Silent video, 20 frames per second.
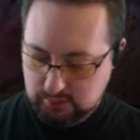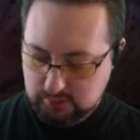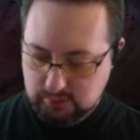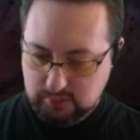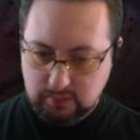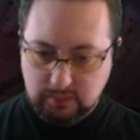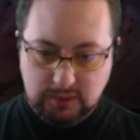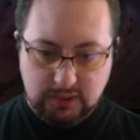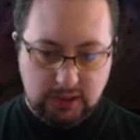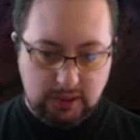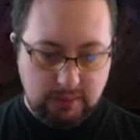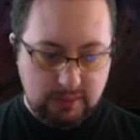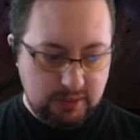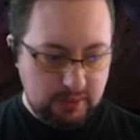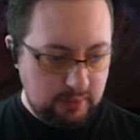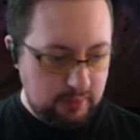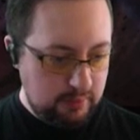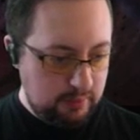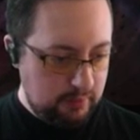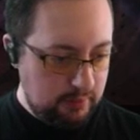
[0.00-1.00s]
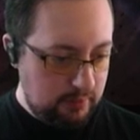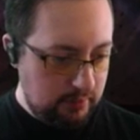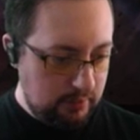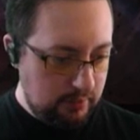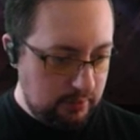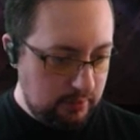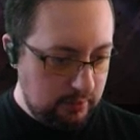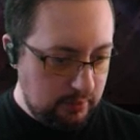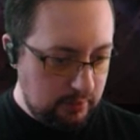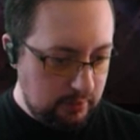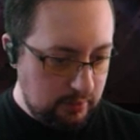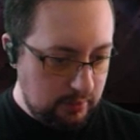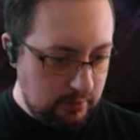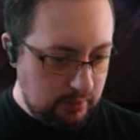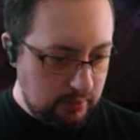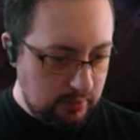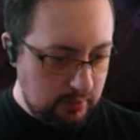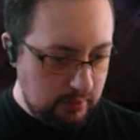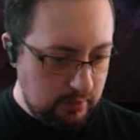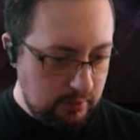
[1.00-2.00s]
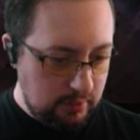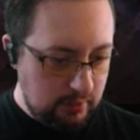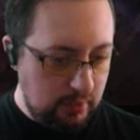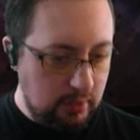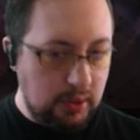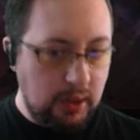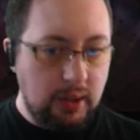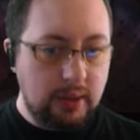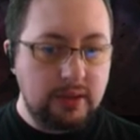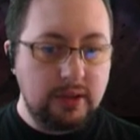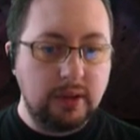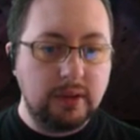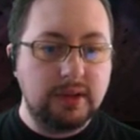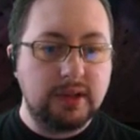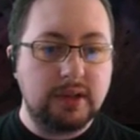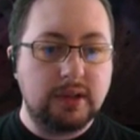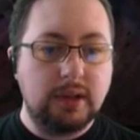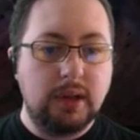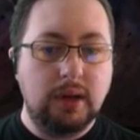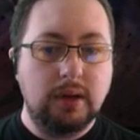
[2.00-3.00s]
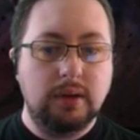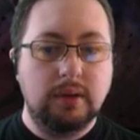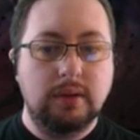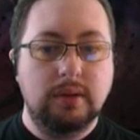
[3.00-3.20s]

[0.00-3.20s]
What time is it? Okay, it's only 6 o'clock.